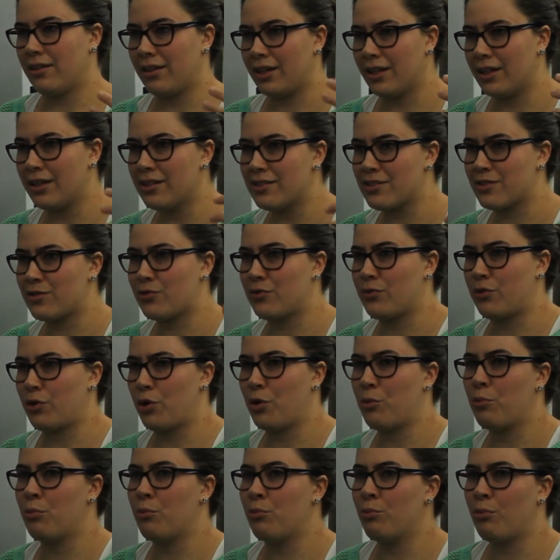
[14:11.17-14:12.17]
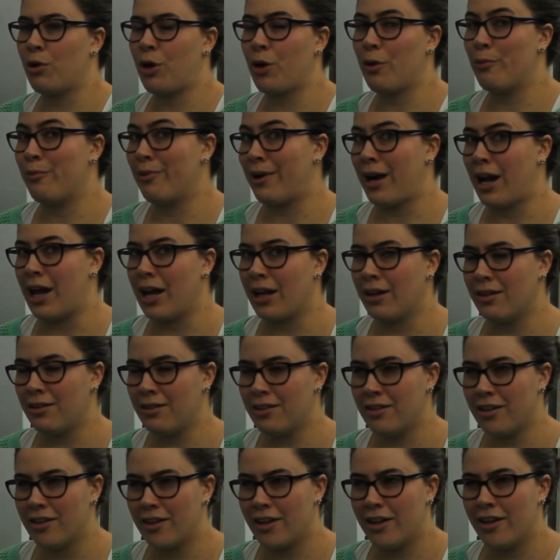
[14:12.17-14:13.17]
is from a
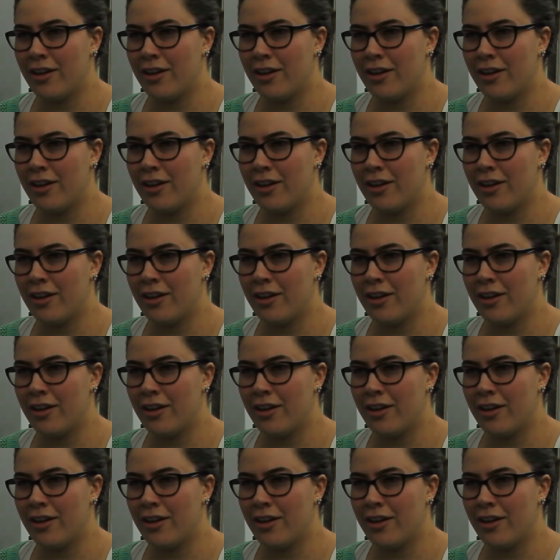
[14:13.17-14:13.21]
brand,